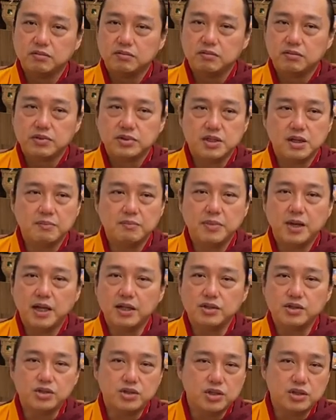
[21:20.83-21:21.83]
Some
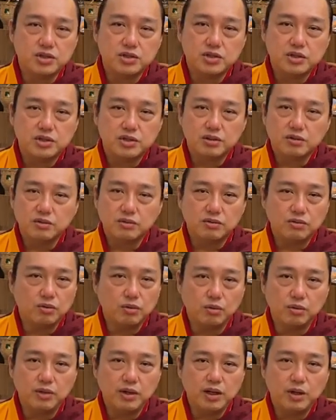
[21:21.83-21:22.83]
plants just
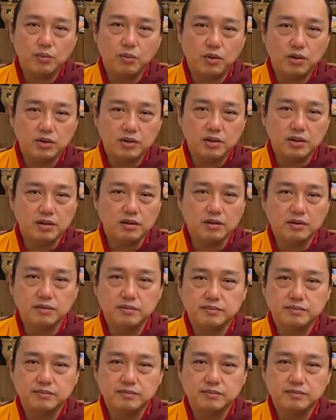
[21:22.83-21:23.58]
don't need water,